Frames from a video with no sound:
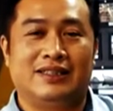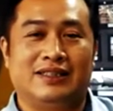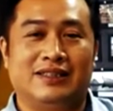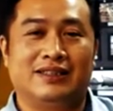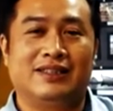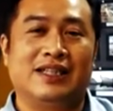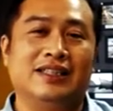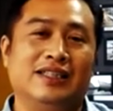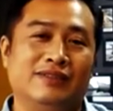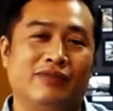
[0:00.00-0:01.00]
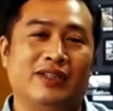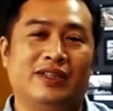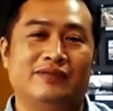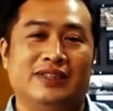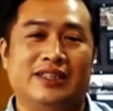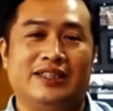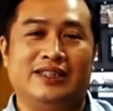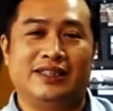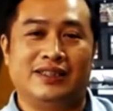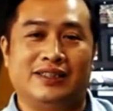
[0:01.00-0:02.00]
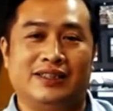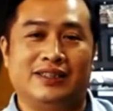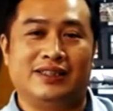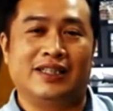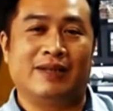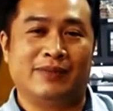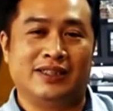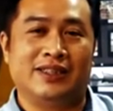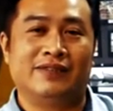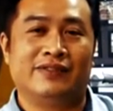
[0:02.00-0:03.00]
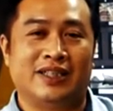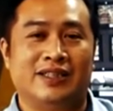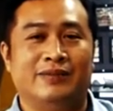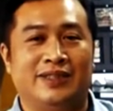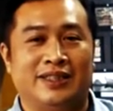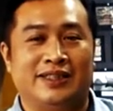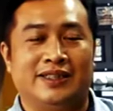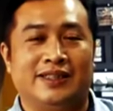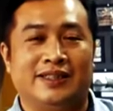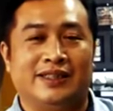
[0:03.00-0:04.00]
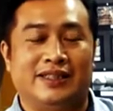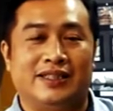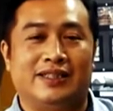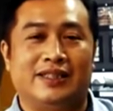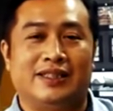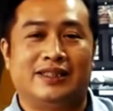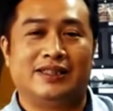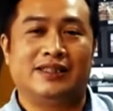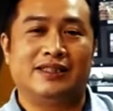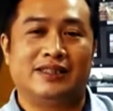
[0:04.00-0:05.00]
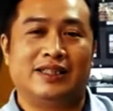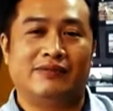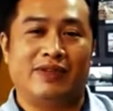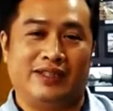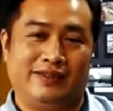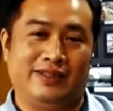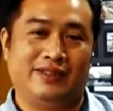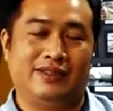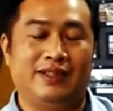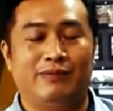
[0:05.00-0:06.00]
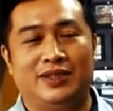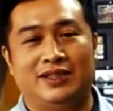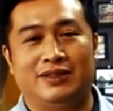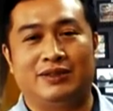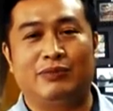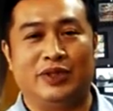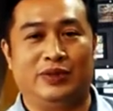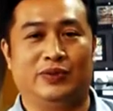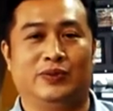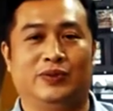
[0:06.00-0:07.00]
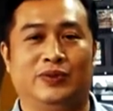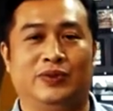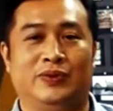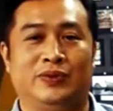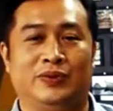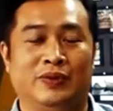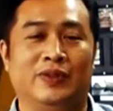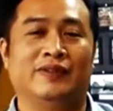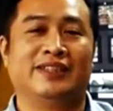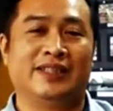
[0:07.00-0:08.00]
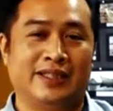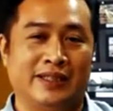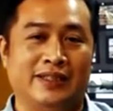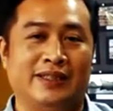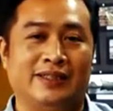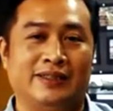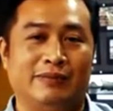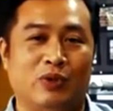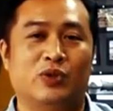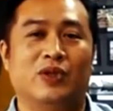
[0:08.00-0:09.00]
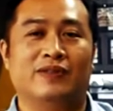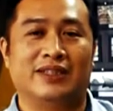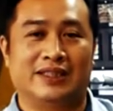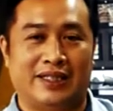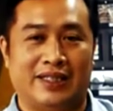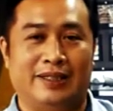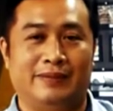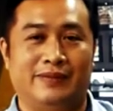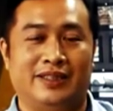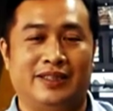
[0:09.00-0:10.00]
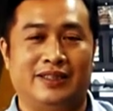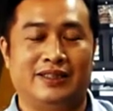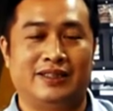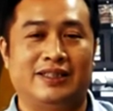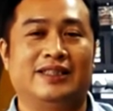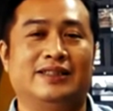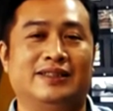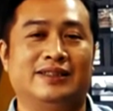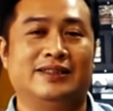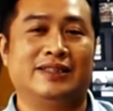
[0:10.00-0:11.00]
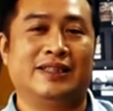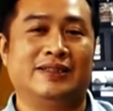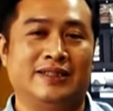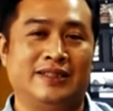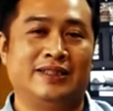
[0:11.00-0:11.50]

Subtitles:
Text is one of the elements of multimedia, and it is that regular element being used. Most of the projects, most of the time, text is usually